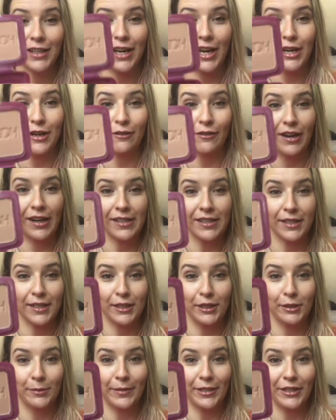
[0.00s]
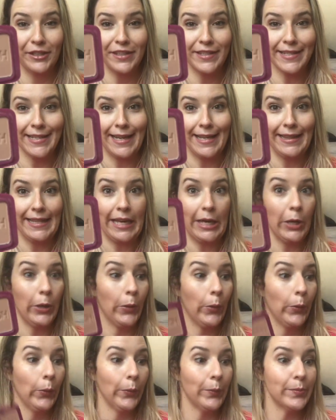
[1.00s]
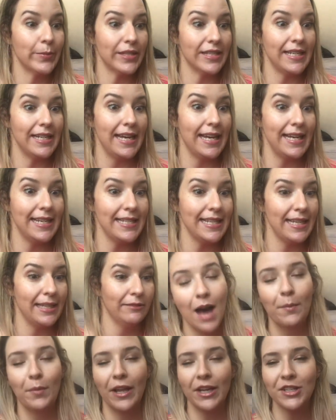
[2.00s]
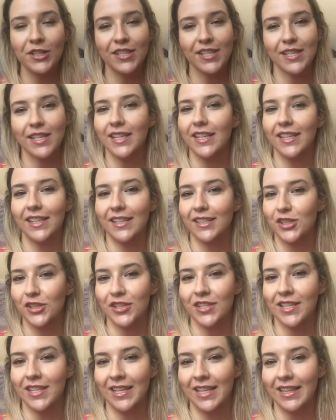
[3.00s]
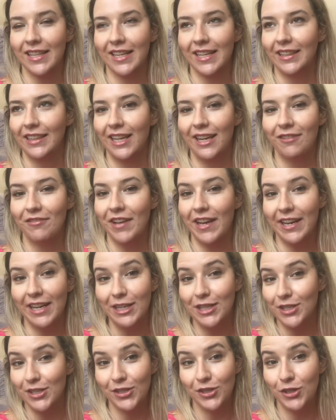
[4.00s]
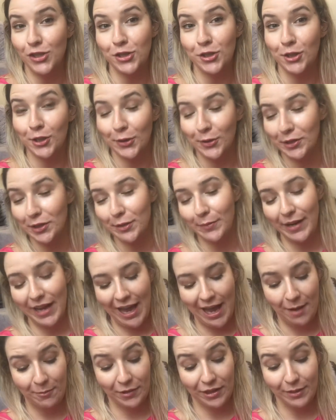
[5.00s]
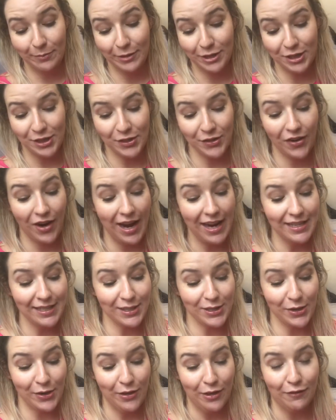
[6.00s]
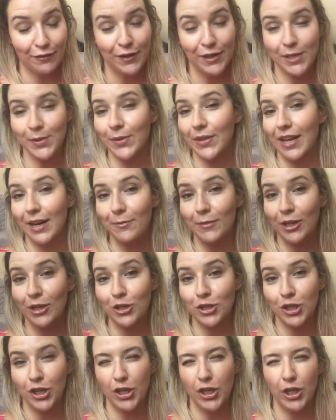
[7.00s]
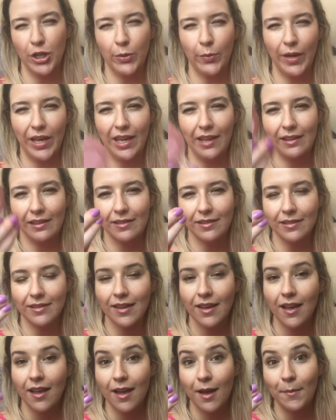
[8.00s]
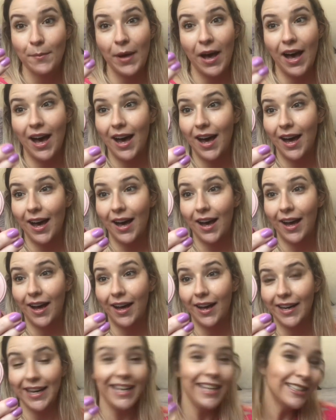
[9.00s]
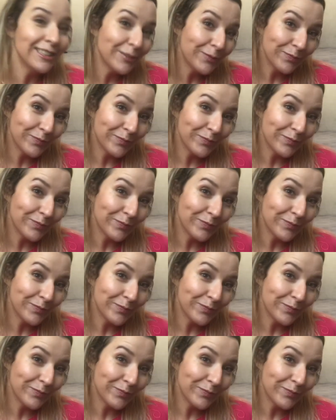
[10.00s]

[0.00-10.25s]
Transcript: wrecked it a little bit on the side there. It's a daisy. Blushes are just a thing that I love, and I do go a little bit ham with them, which is great. So the first one that I'm going to show you is Party